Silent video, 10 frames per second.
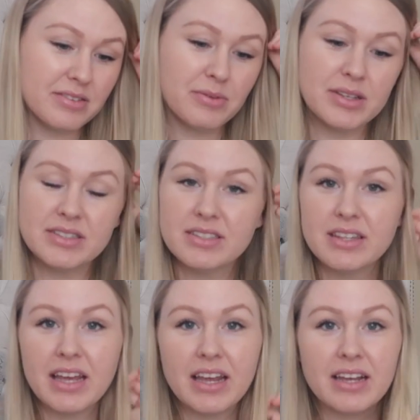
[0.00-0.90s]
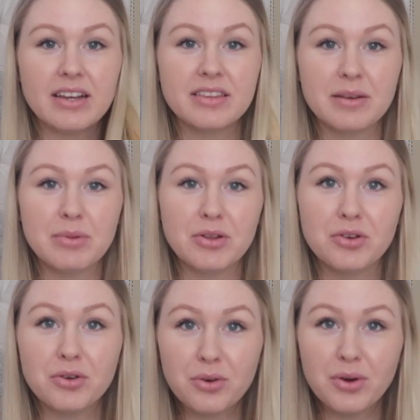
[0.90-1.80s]
once they cut the
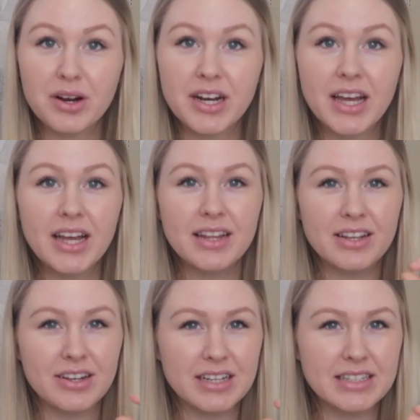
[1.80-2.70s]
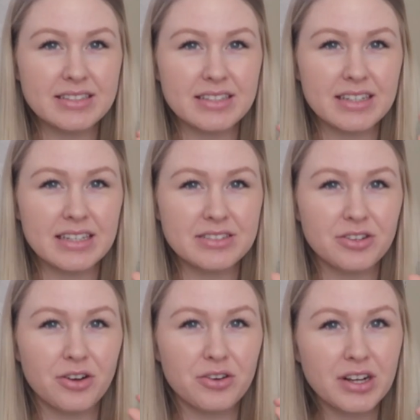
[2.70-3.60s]
umbilical cord it gets
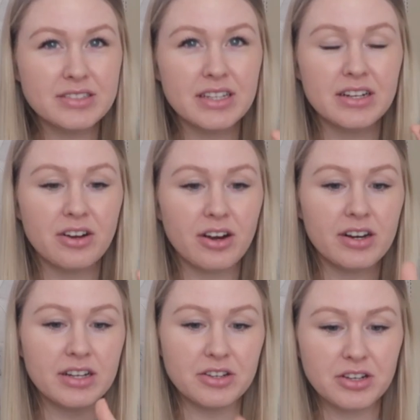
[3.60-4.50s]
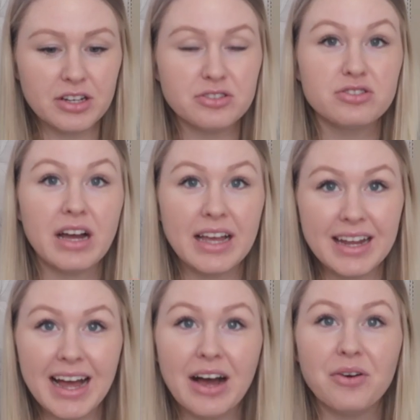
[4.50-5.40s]
all crusty and hard, and you need to dry
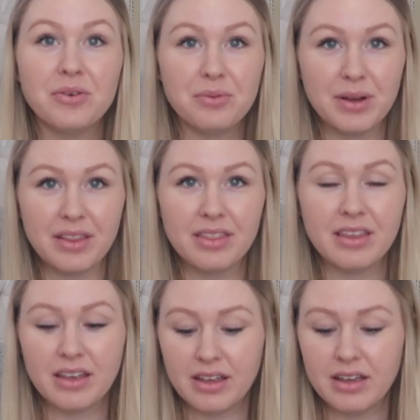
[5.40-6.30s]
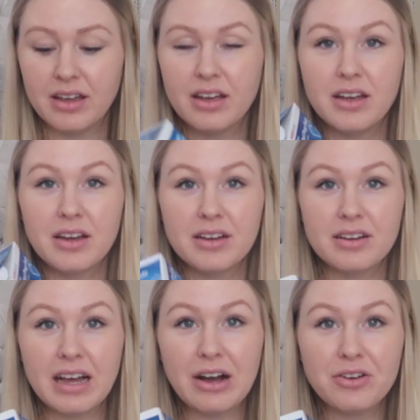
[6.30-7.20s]
it out with the
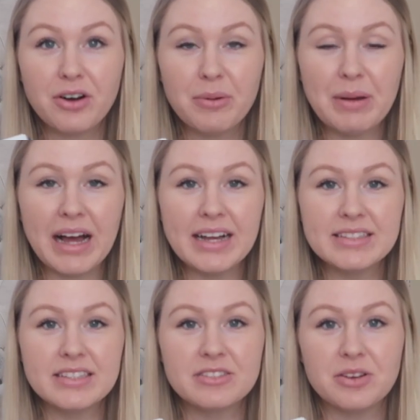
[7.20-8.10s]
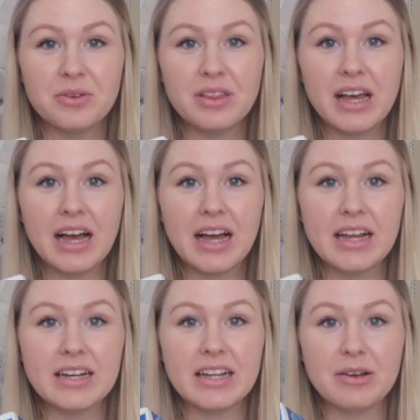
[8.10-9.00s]
alcohol pads so
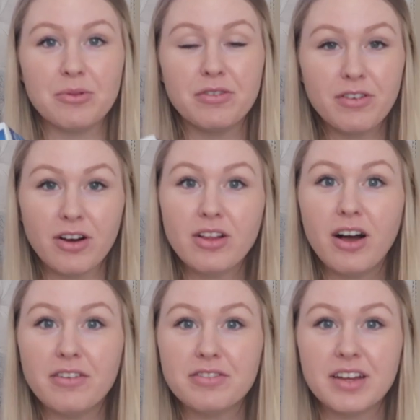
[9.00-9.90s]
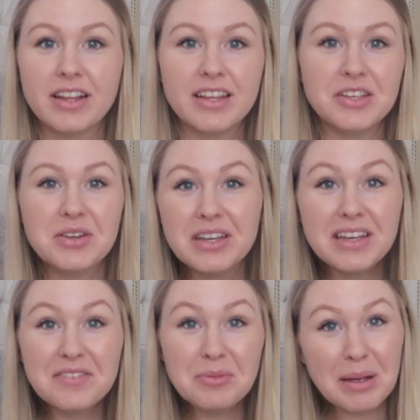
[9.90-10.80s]
that it will fall off, and then you can
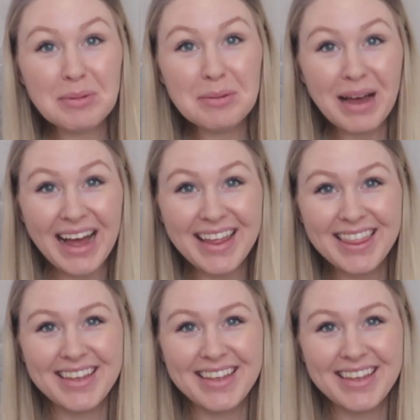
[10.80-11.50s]
give your baby a bath.